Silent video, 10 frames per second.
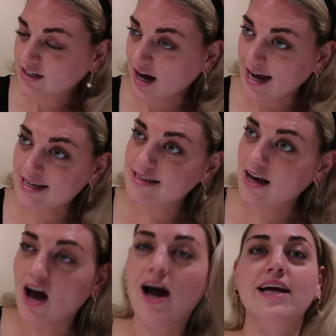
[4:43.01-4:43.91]
Guys,
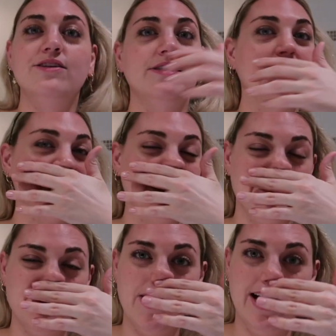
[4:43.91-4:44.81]
I do this,
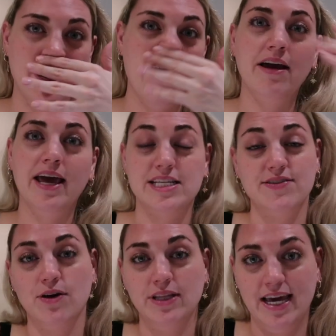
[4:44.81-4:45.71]
number 1,
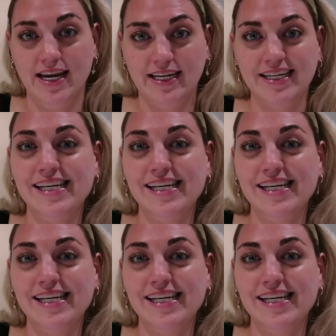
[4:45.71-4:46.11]
exfoliating.